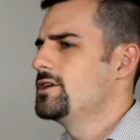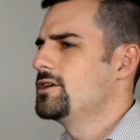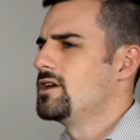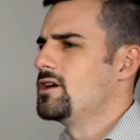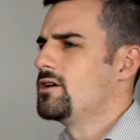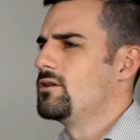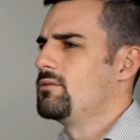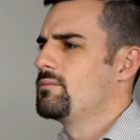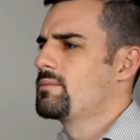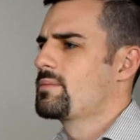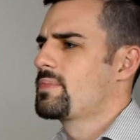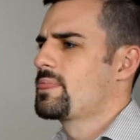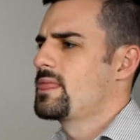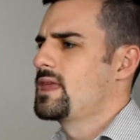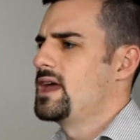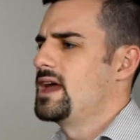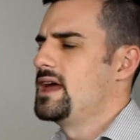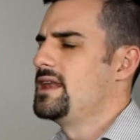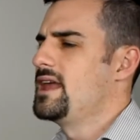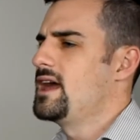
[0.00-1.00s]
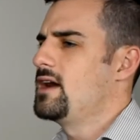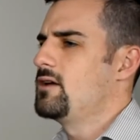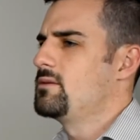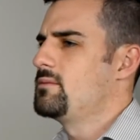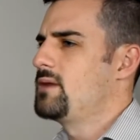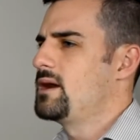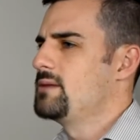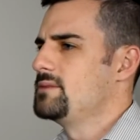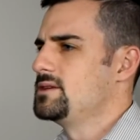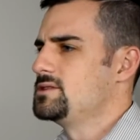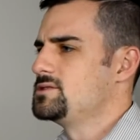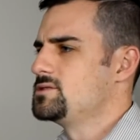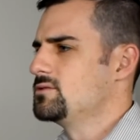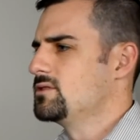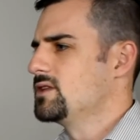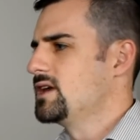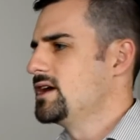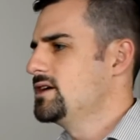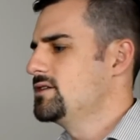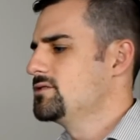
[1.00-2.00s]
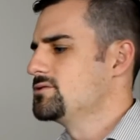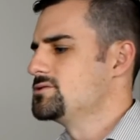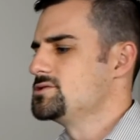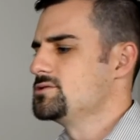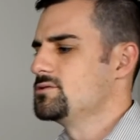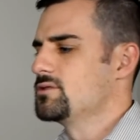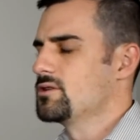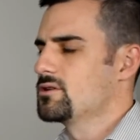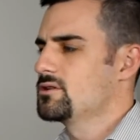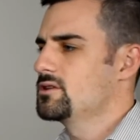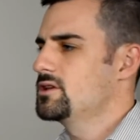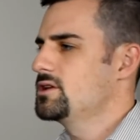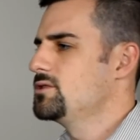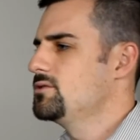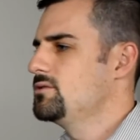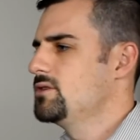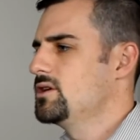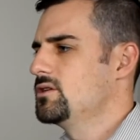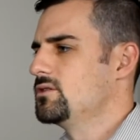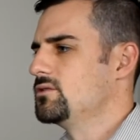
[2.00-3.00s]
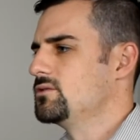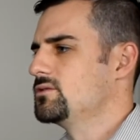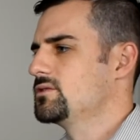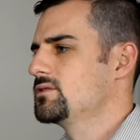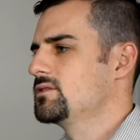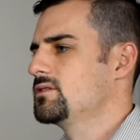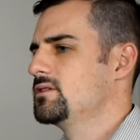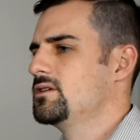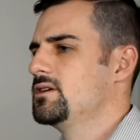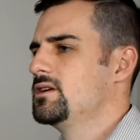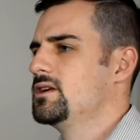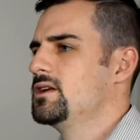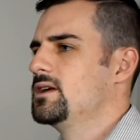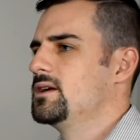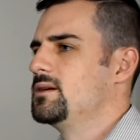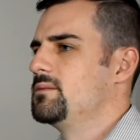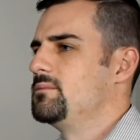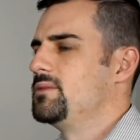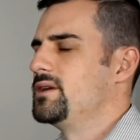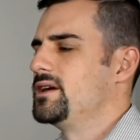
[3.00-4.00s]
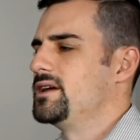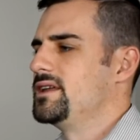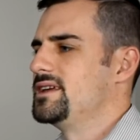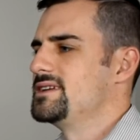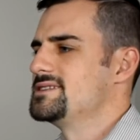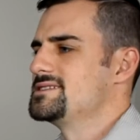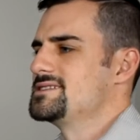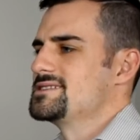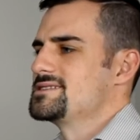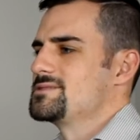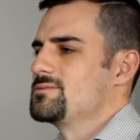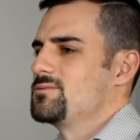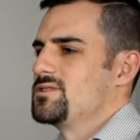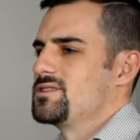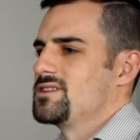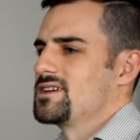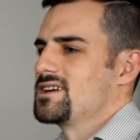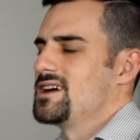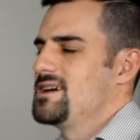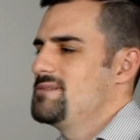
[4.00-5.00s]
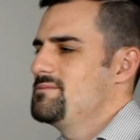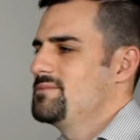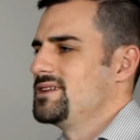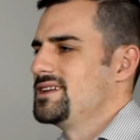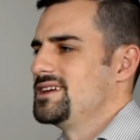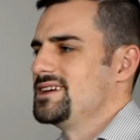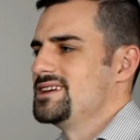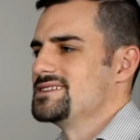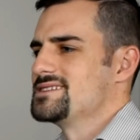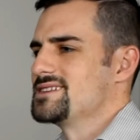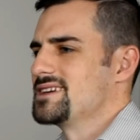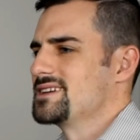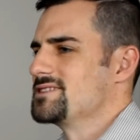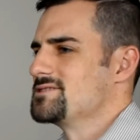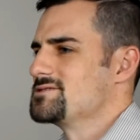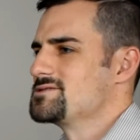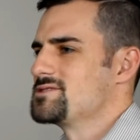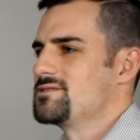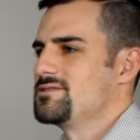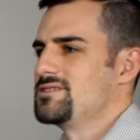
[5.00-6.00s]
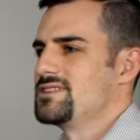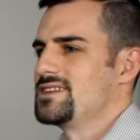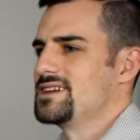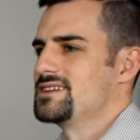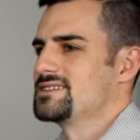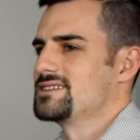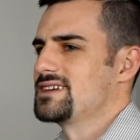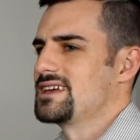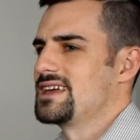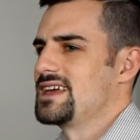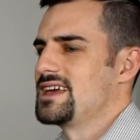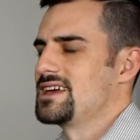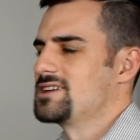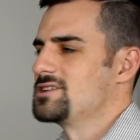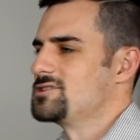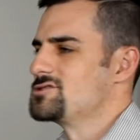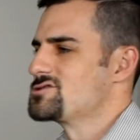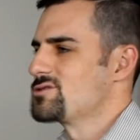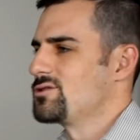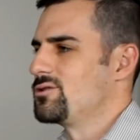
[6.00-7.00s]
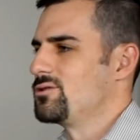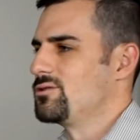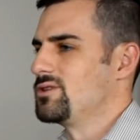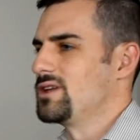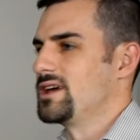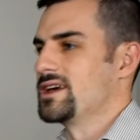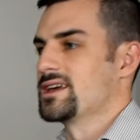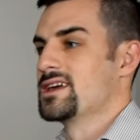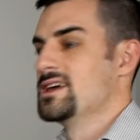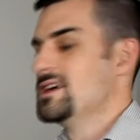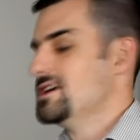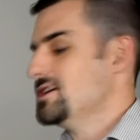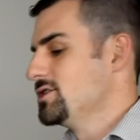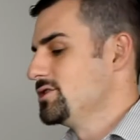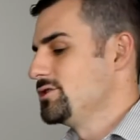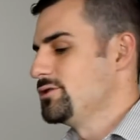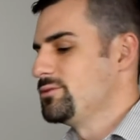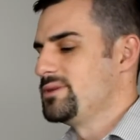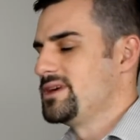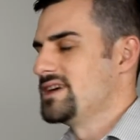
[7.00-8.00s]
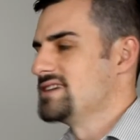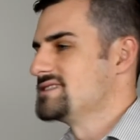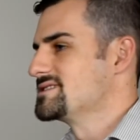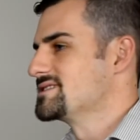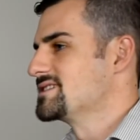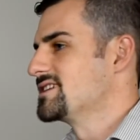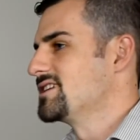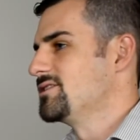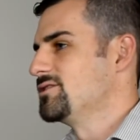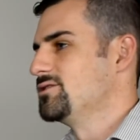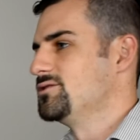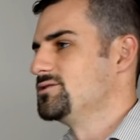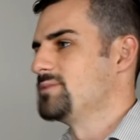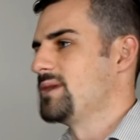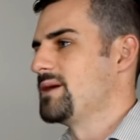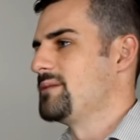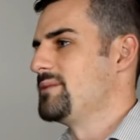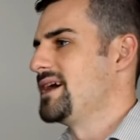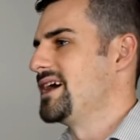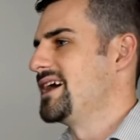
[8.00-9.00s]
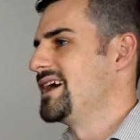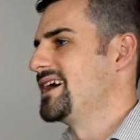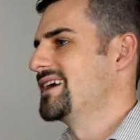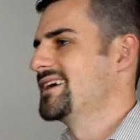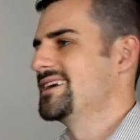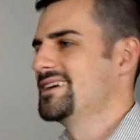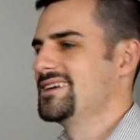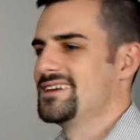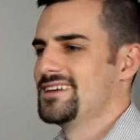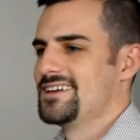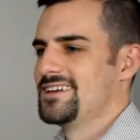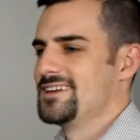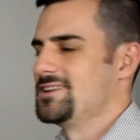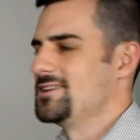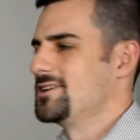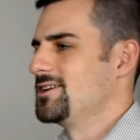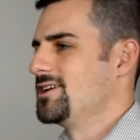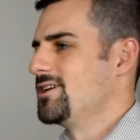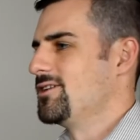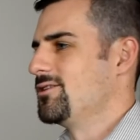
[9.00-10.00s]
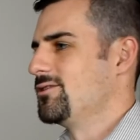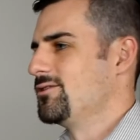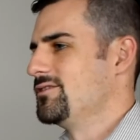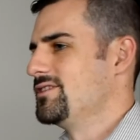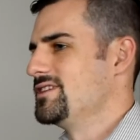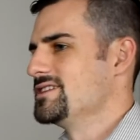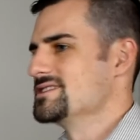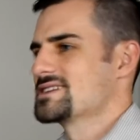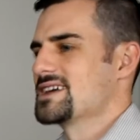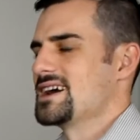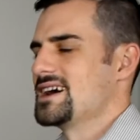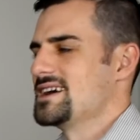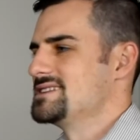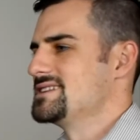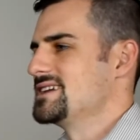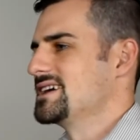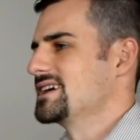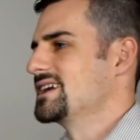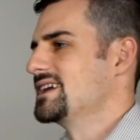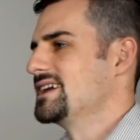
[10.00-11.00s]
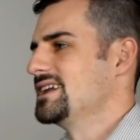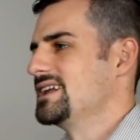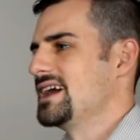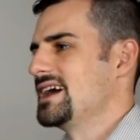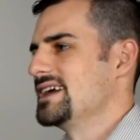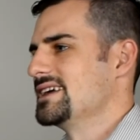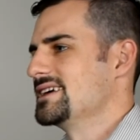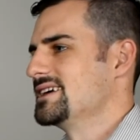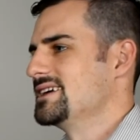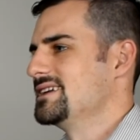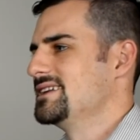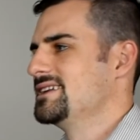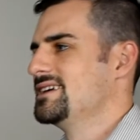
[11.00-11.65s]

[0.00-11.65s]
You know, and now it might be too late or too early, who knows? But it's just with the company, it's like there's certain things I can't control, like UPS is going to lose my bag. You know, this guy's not going to like it.